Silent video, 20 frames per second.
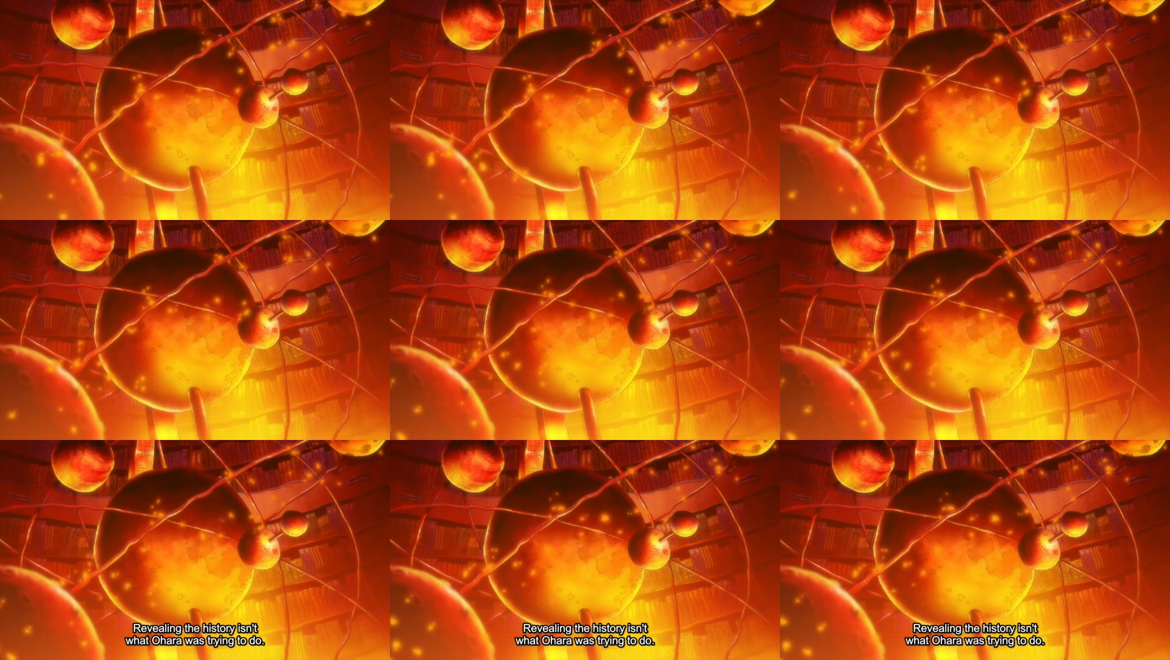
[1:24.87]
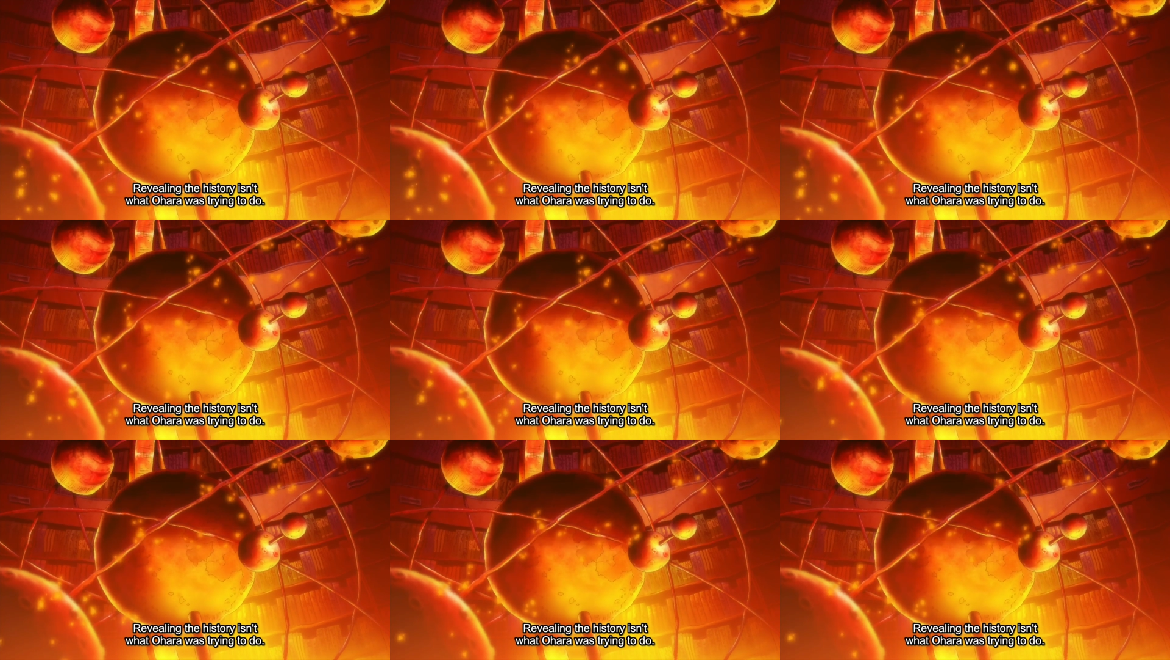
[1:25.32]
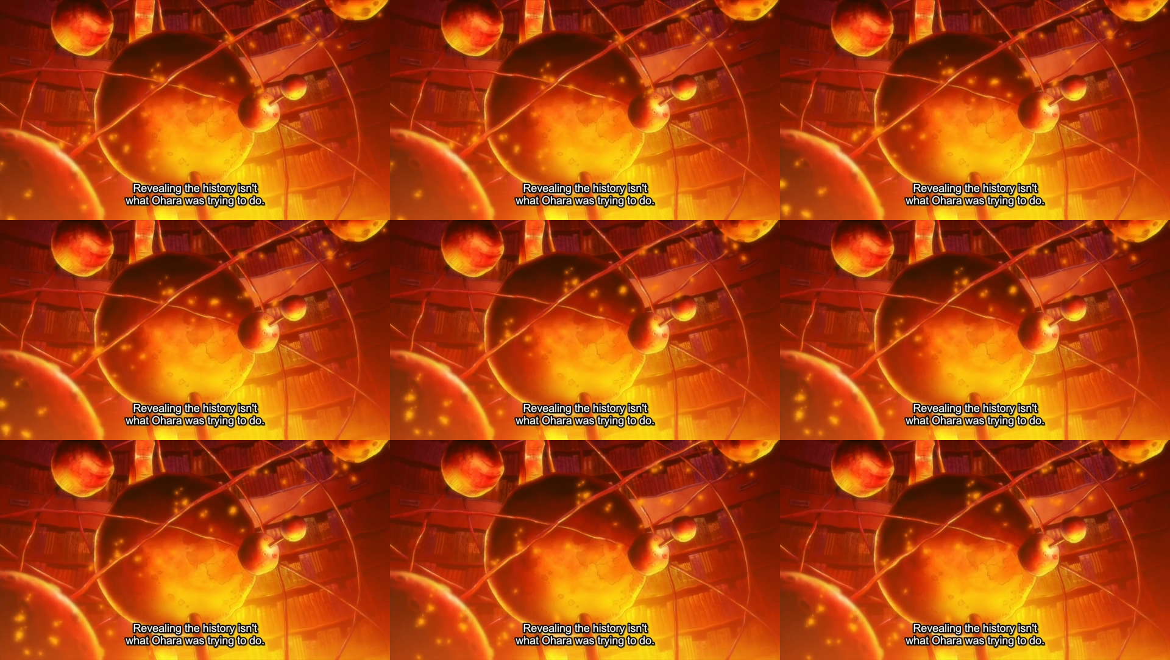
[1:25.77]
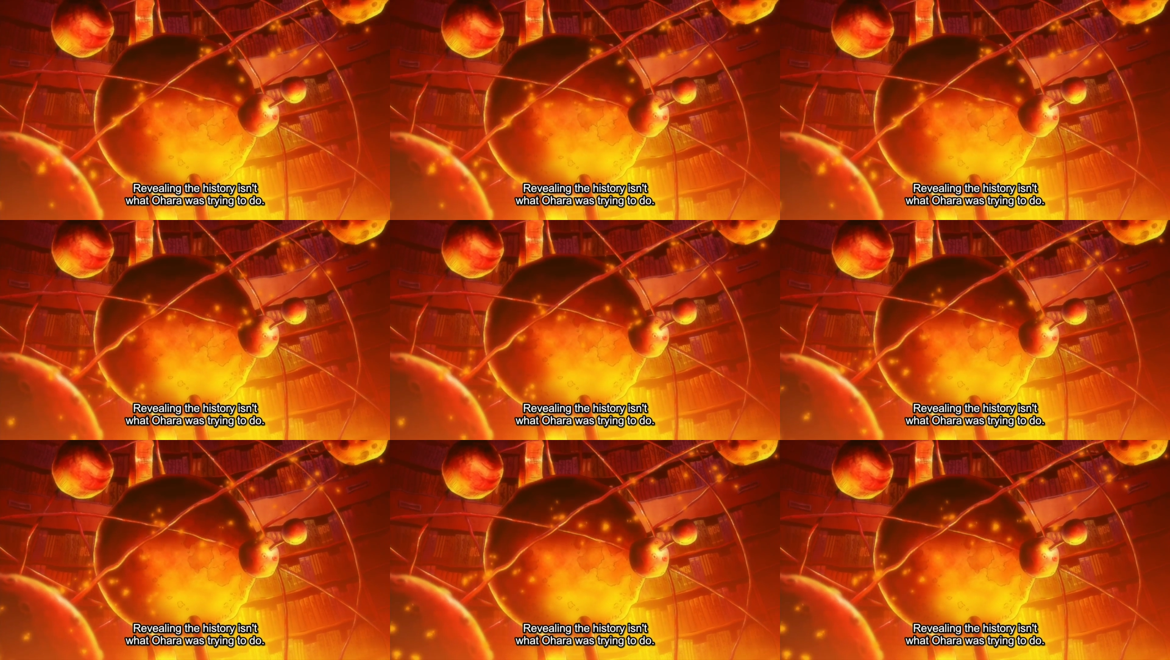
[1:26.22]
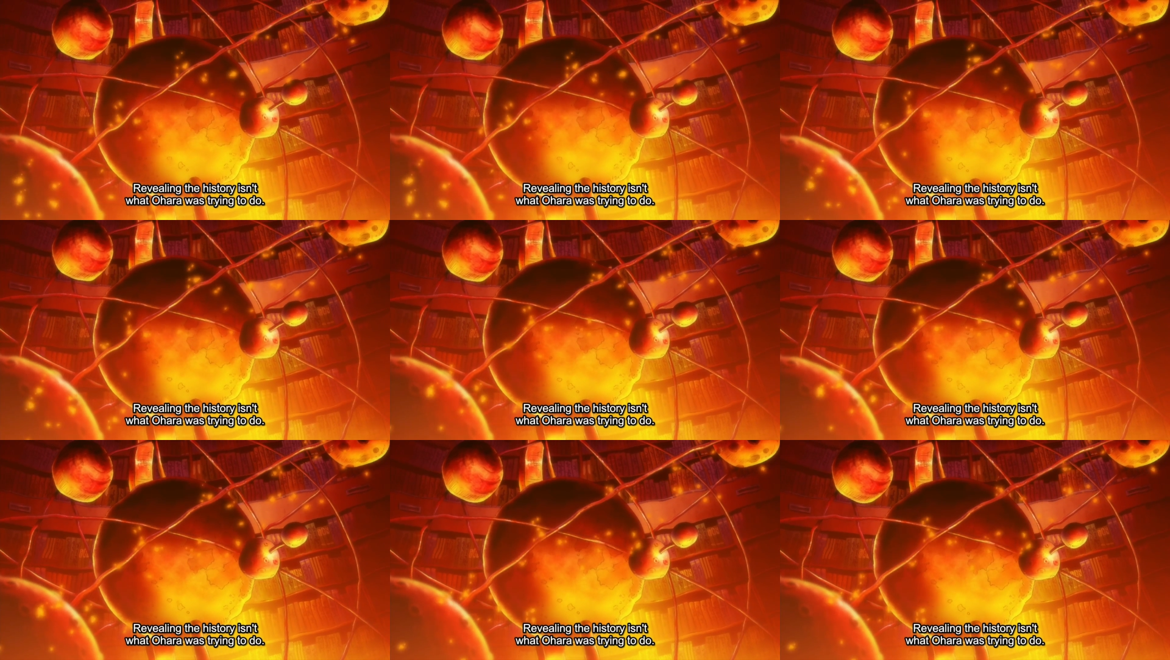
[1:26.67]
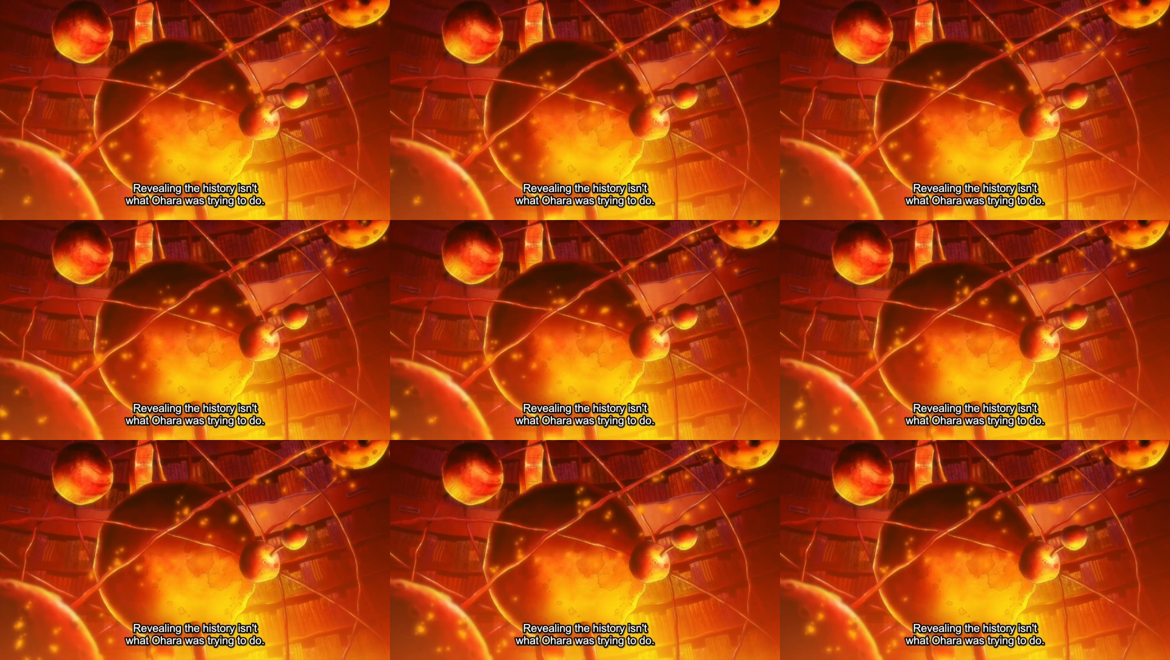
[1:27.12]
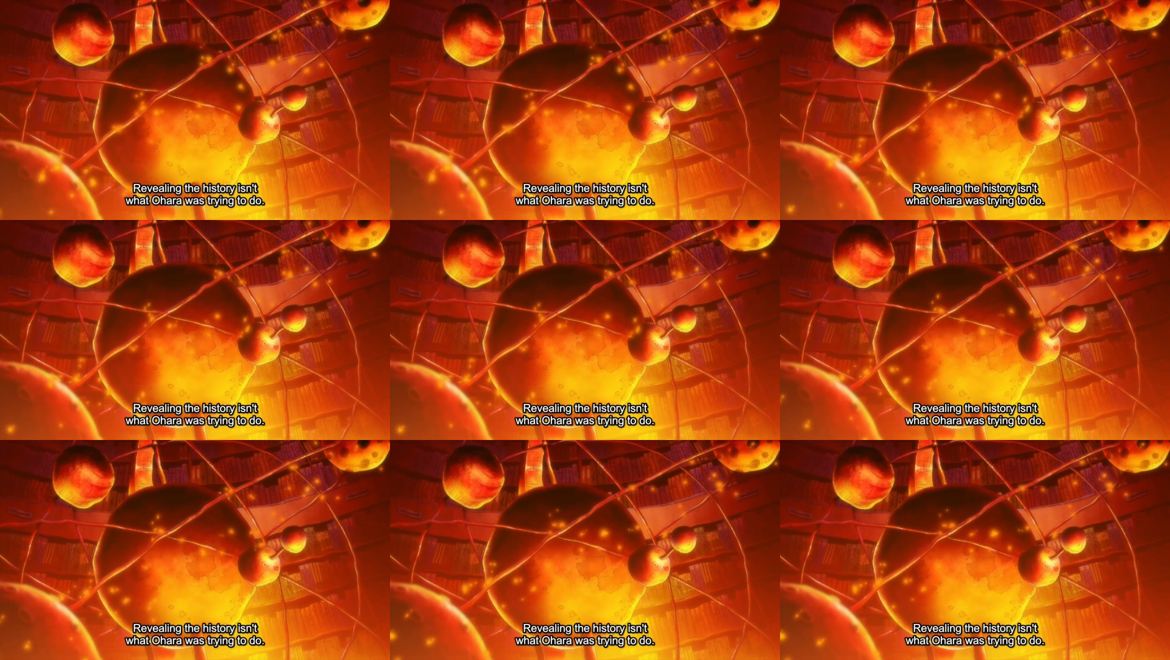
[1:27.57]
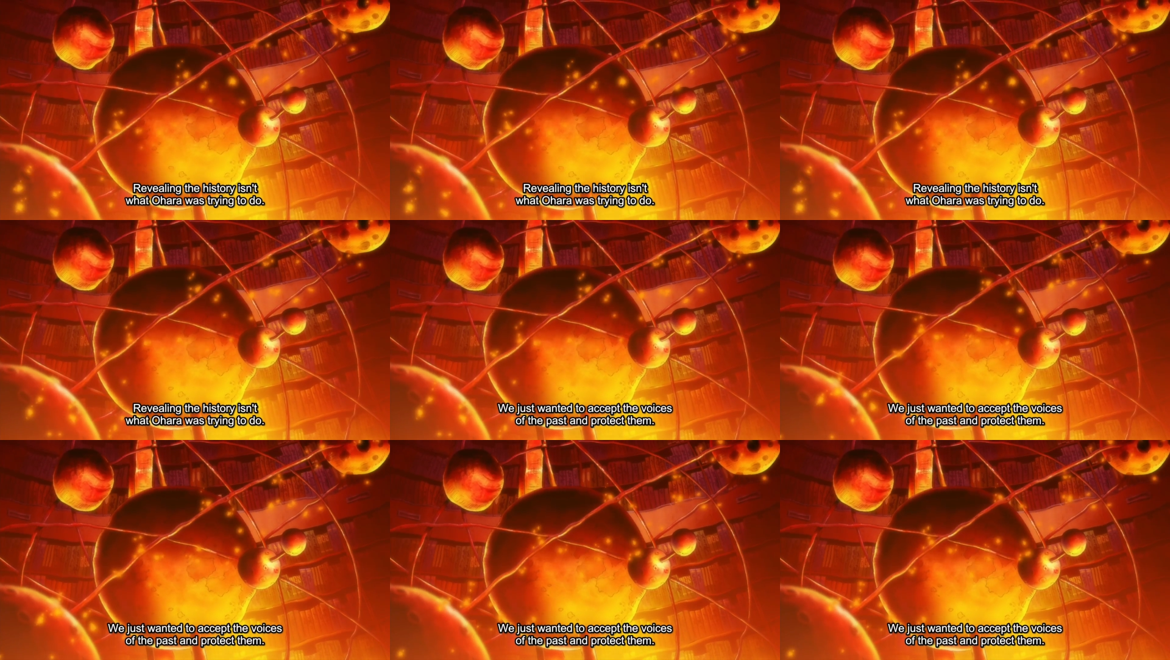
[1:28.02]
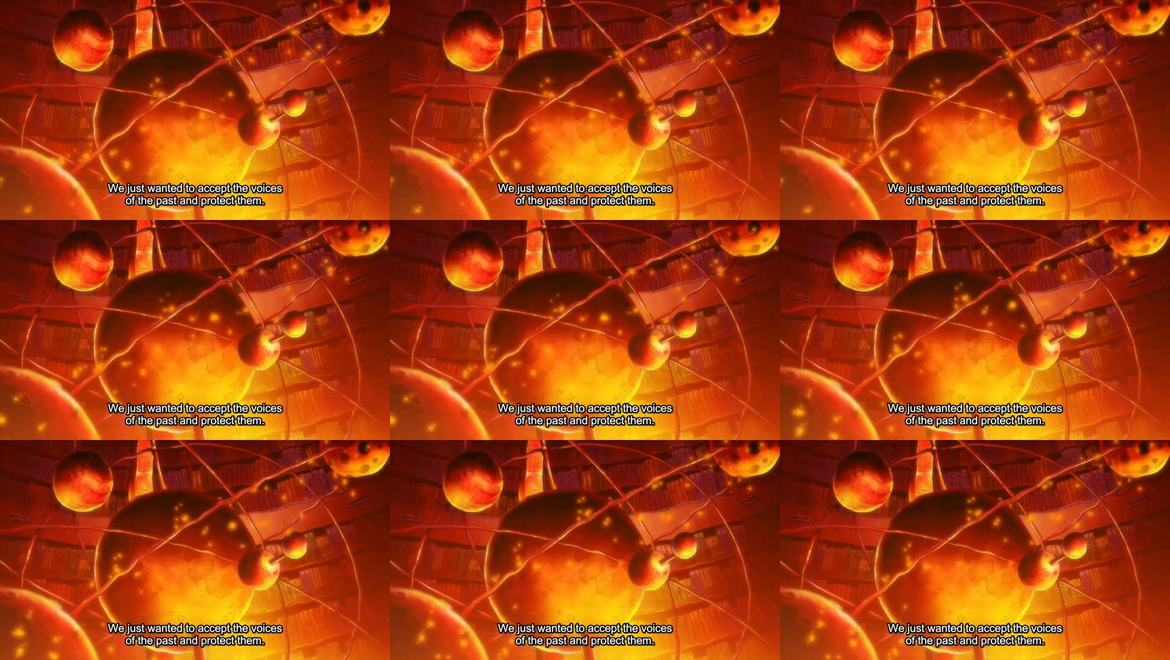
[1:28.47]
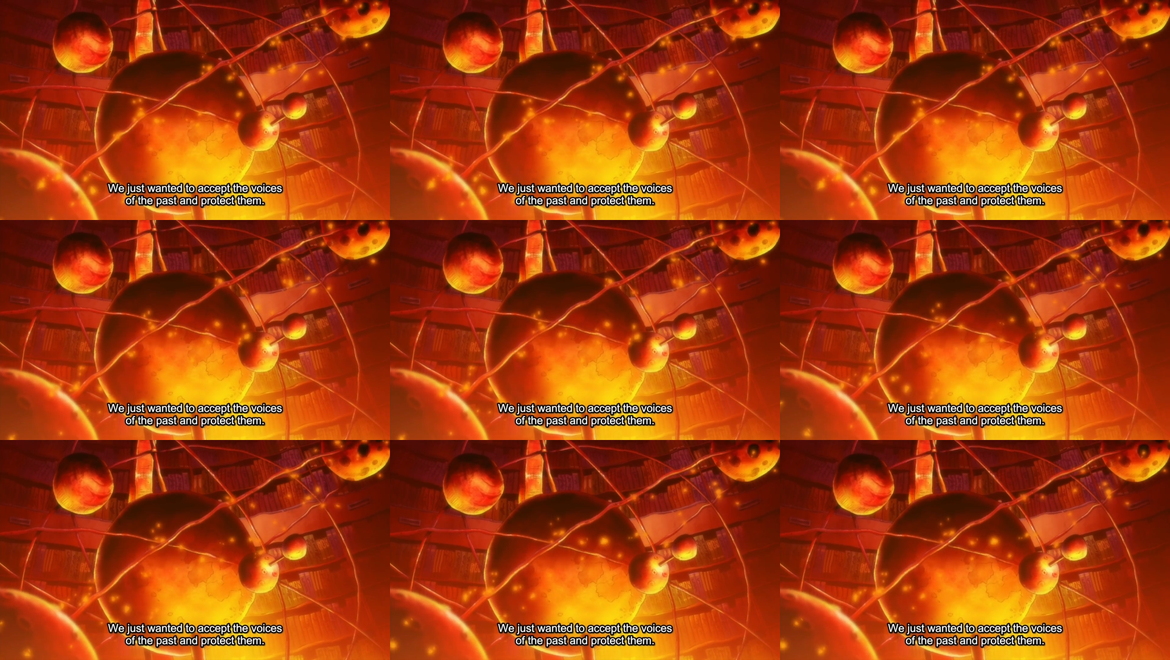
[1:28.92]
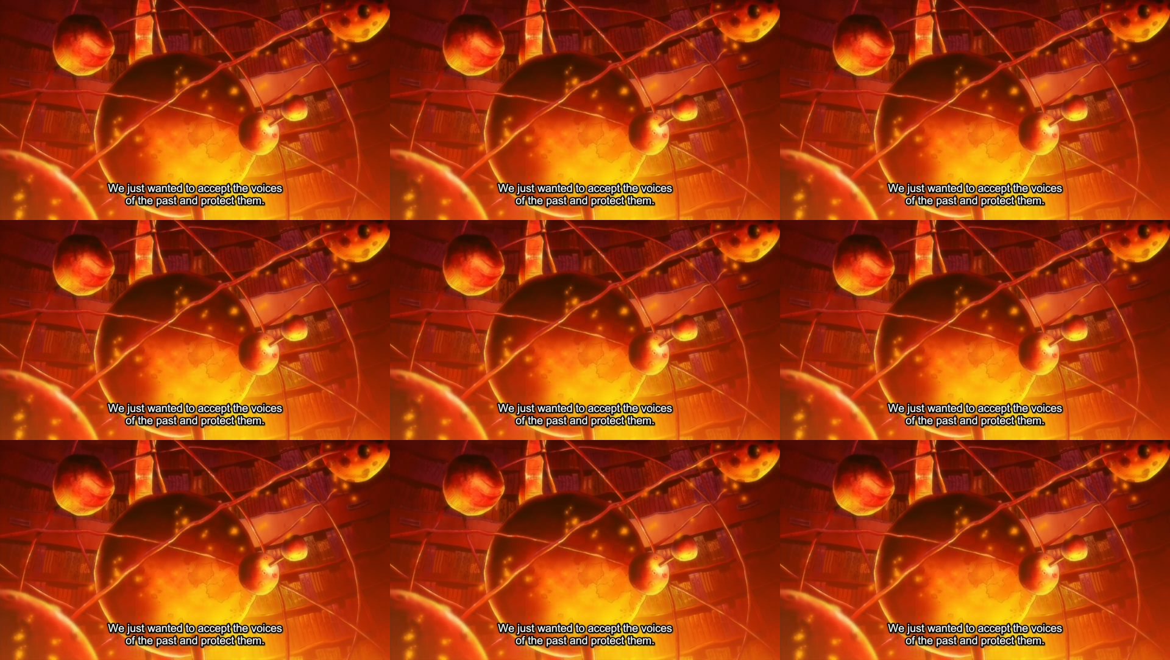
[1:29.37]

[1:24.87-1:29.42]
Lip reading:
[unreadable: no face in view]